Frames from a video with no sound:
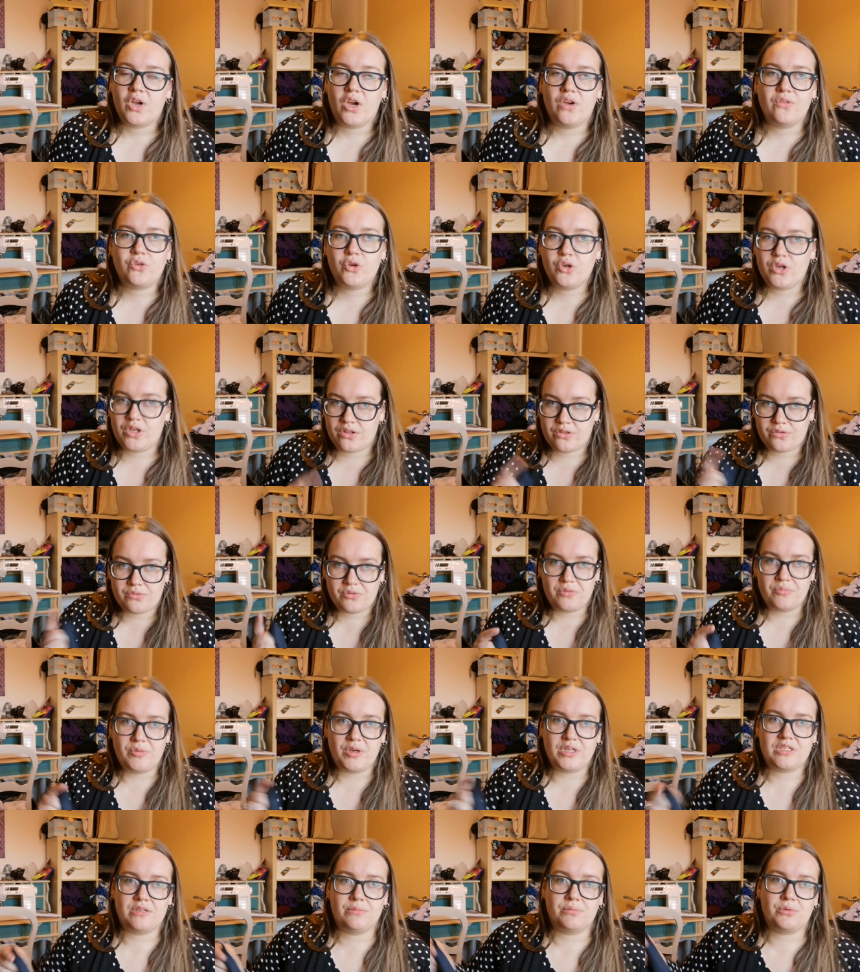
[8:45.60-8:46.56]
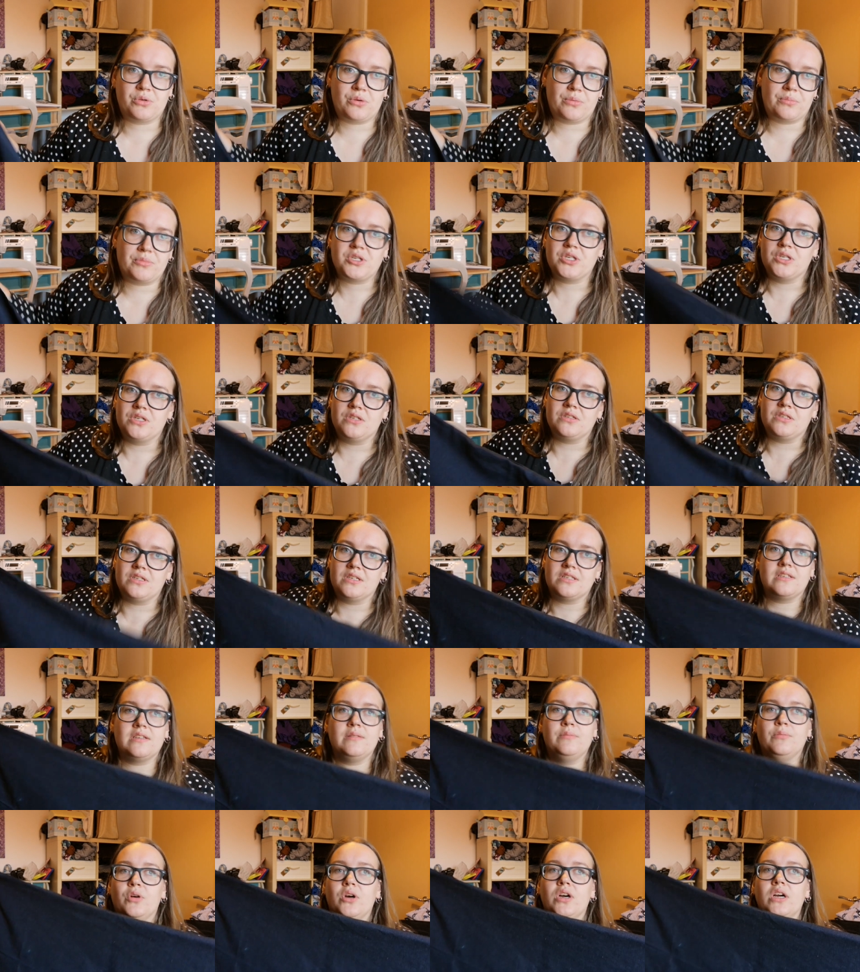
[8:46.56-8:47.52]
I've got it through my subscription to
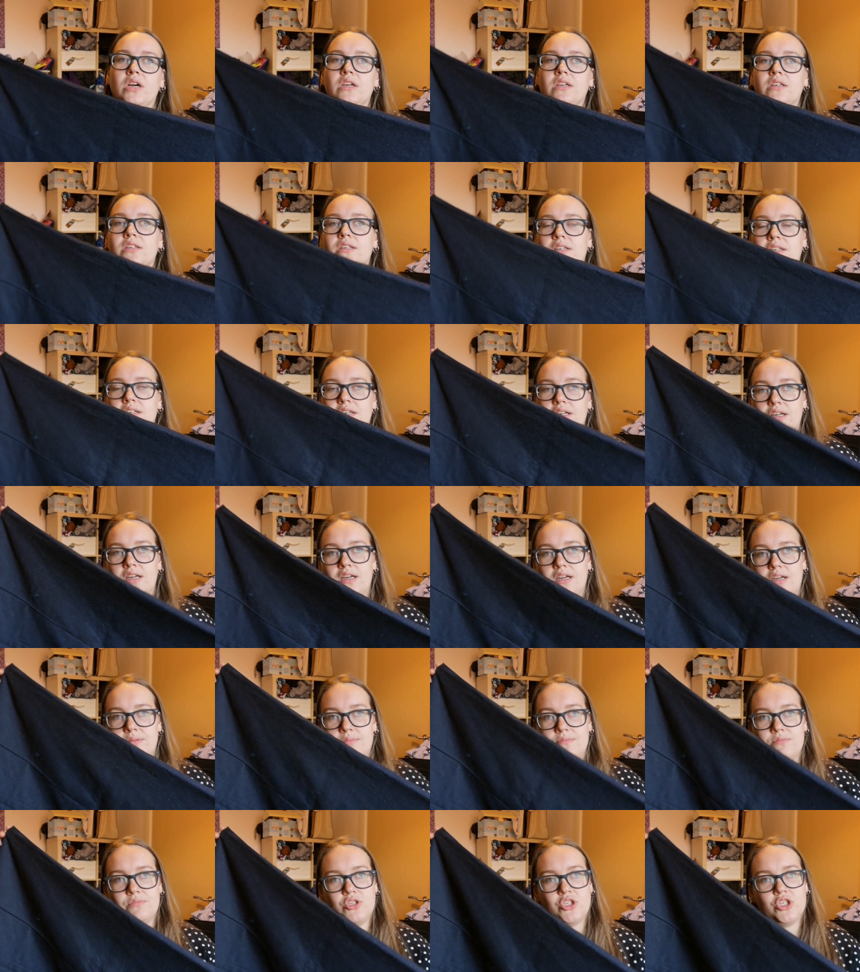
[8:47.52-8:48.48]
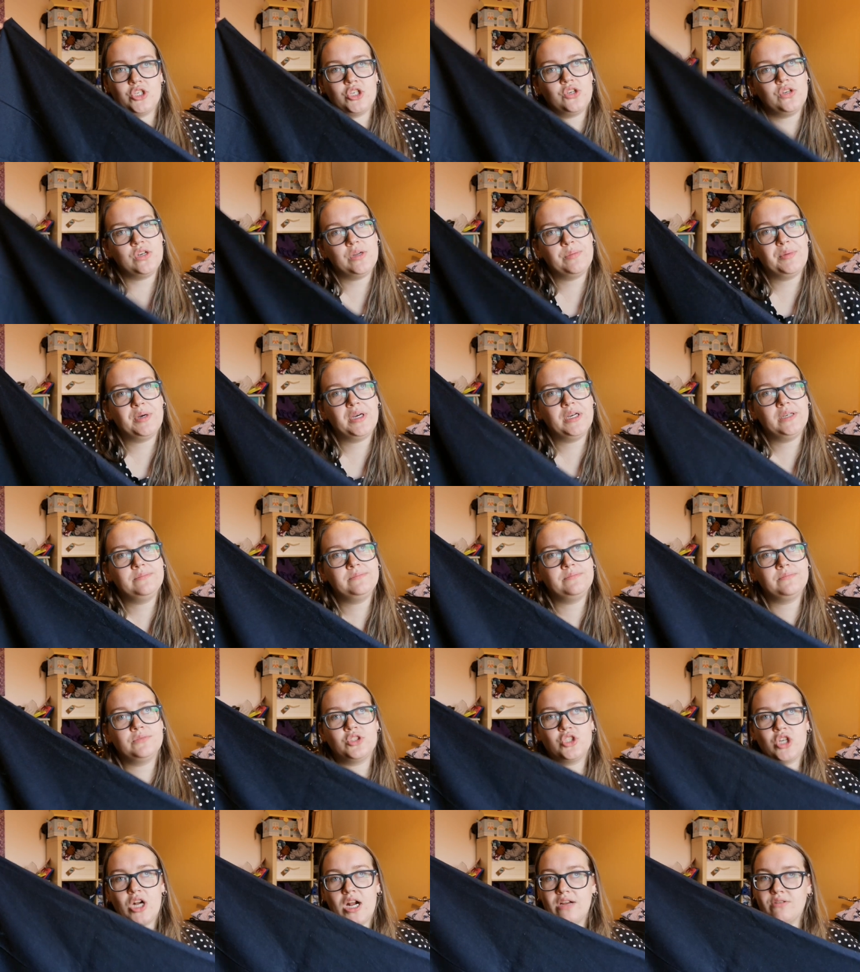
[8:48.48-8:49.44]
Seamwork. Juniper
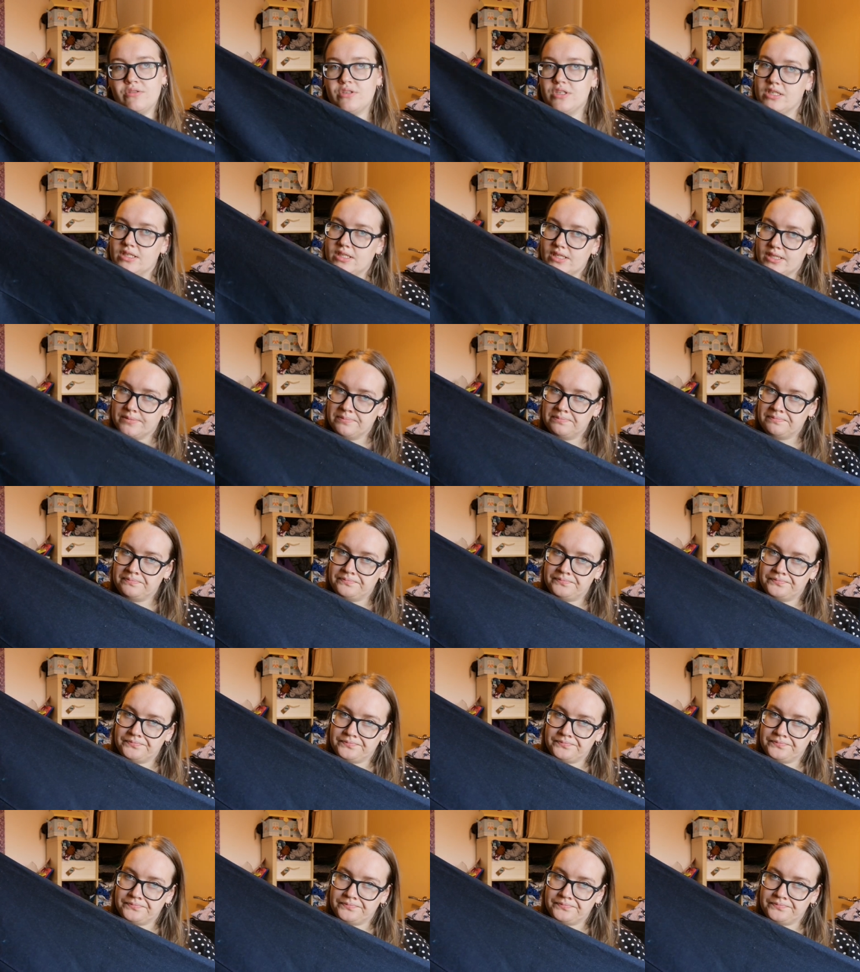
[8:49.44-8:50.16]
trousers.